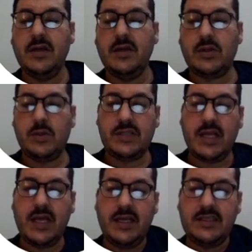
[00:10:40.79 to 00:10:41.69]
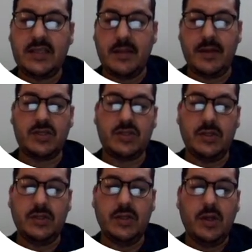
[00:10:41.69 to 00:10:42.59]
Rosa is the
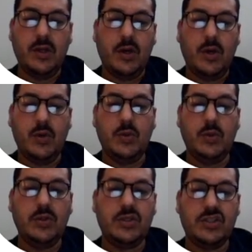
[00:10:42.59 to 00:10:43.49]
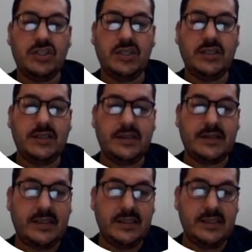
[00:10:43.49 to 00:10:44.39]
person who she
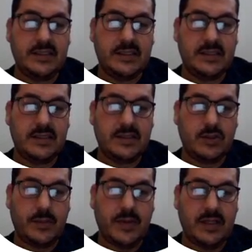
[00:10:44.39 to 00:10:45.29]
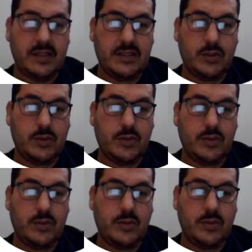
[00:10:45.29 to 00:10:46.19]
reads
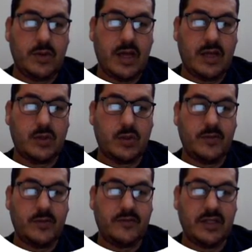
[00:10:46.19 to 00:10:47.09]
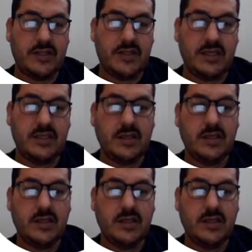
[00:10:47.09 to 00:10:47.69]
to a group of children.